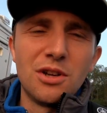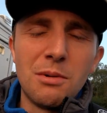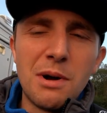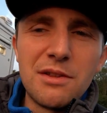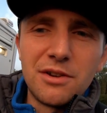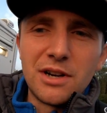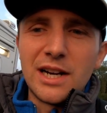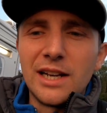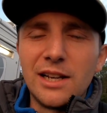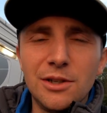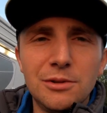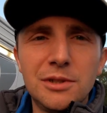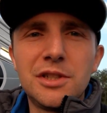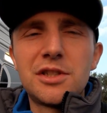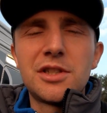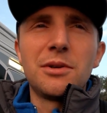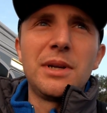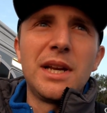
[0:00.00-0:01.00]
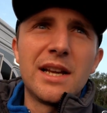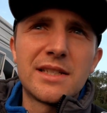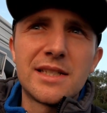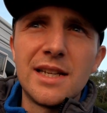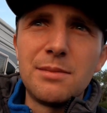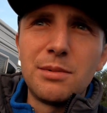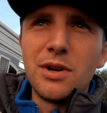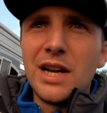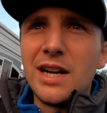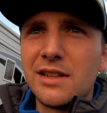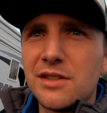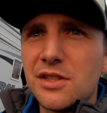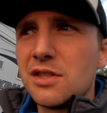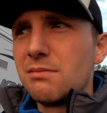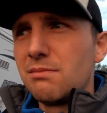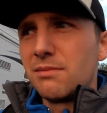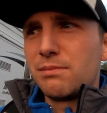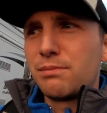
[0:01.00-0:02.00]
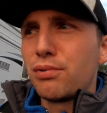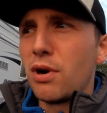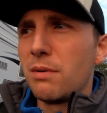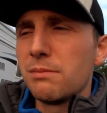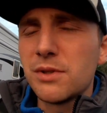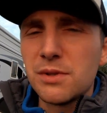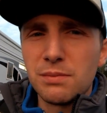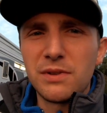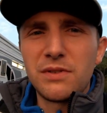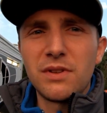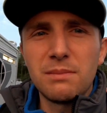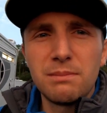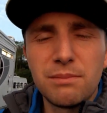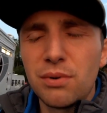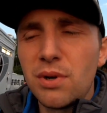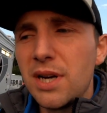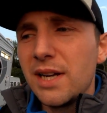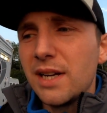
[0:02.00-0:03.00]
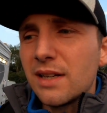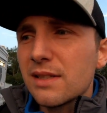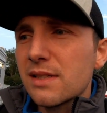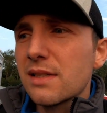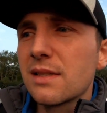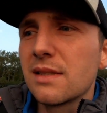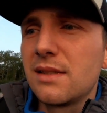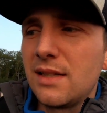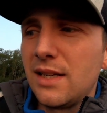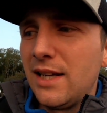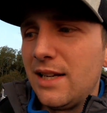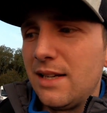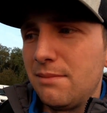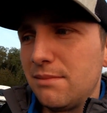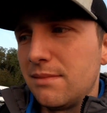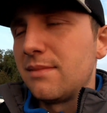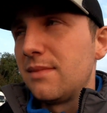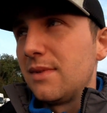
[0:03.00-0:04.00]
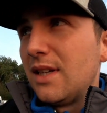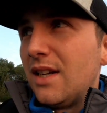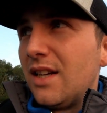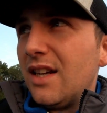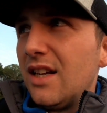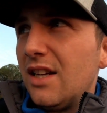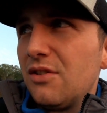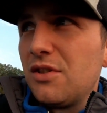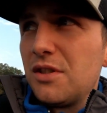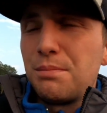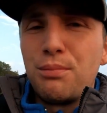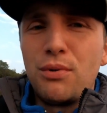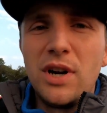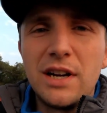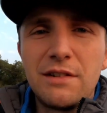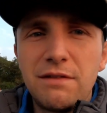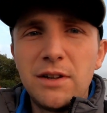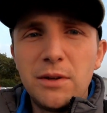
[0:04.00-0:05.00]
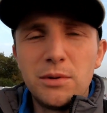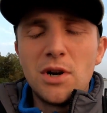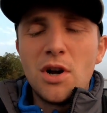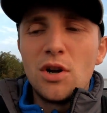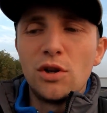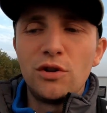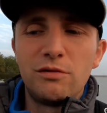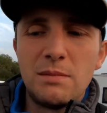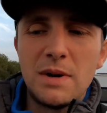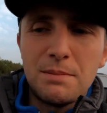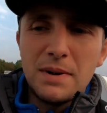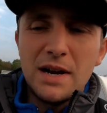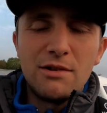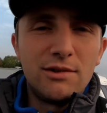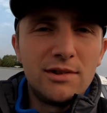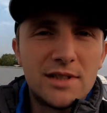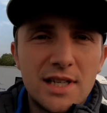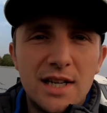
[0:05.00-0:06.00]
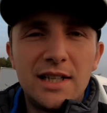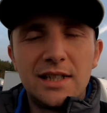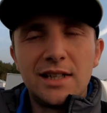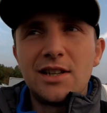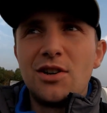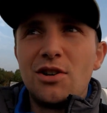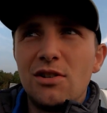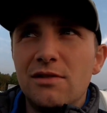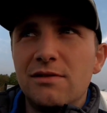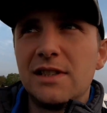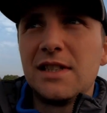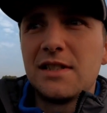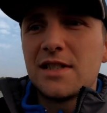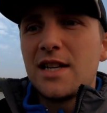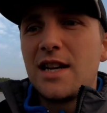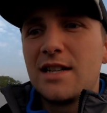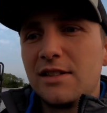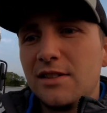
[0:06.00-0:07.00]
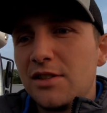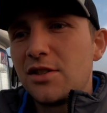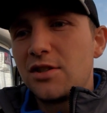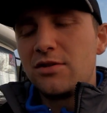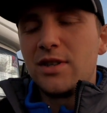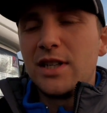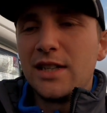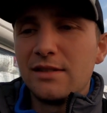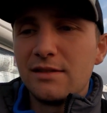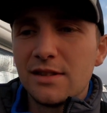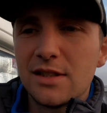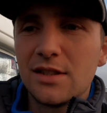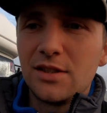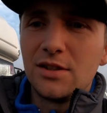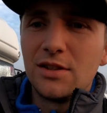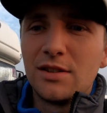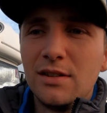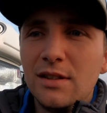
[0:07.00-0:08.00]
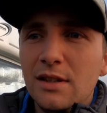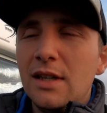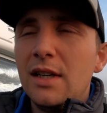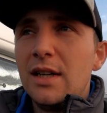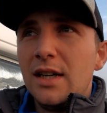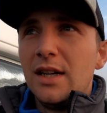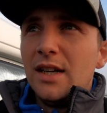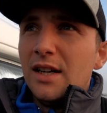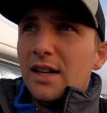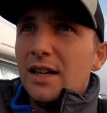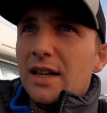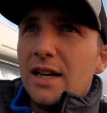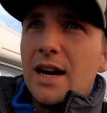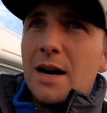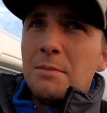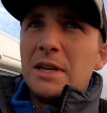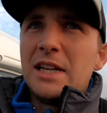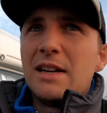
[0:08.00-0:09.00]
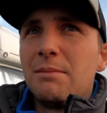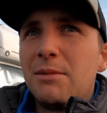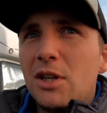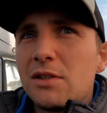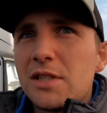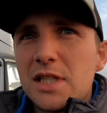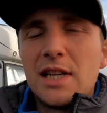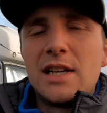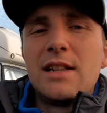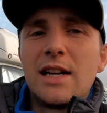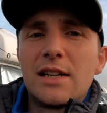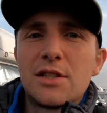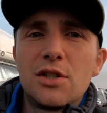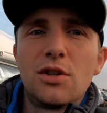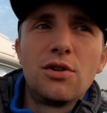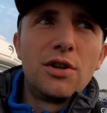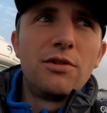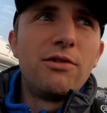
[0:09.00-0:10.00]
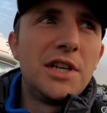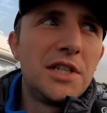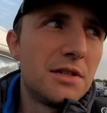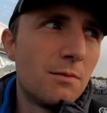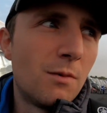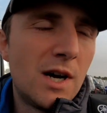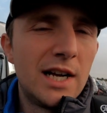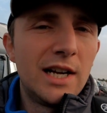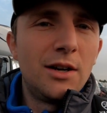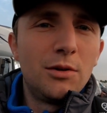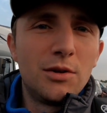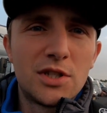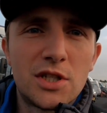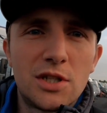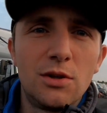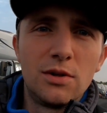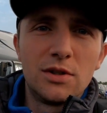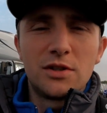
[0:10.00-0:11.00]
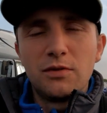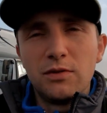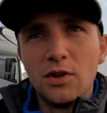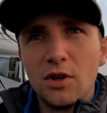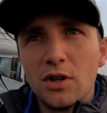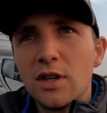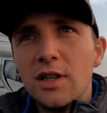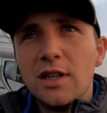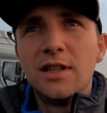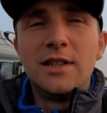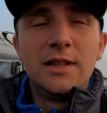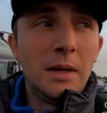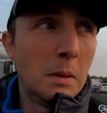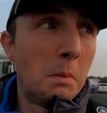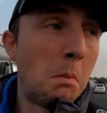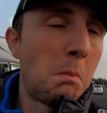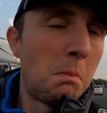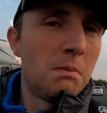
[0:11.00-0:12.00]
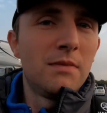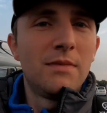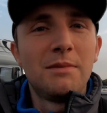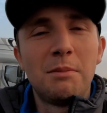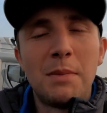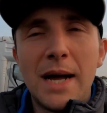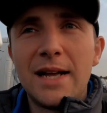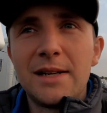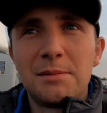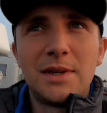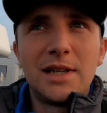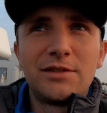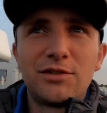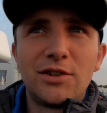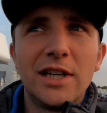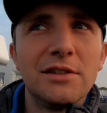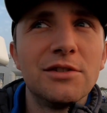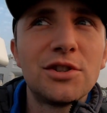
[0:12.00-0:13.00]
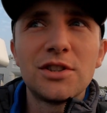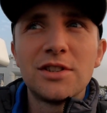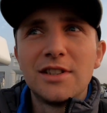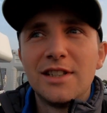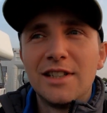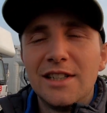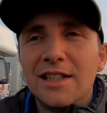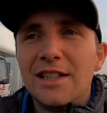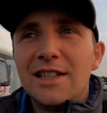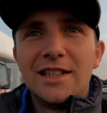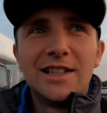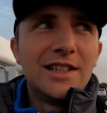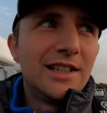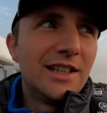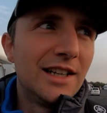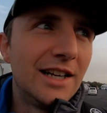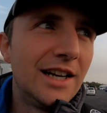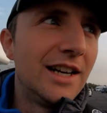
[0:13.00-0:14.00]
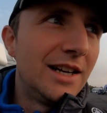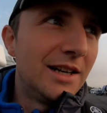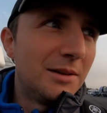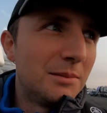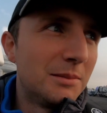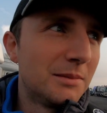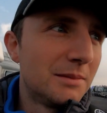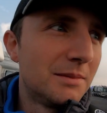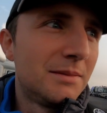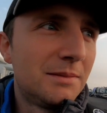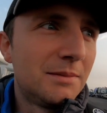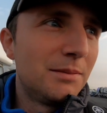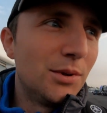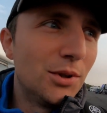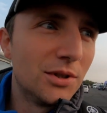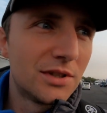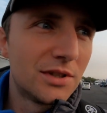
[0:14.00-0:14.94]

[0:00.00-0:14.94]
know whether I alluded to it yesterday, but I had some problems with the brakes. Just brake fluid all over my petrol tank, all over the inside of the screen. So I mean, I'm not saying that's the only reason why I was slow as pardon my French. But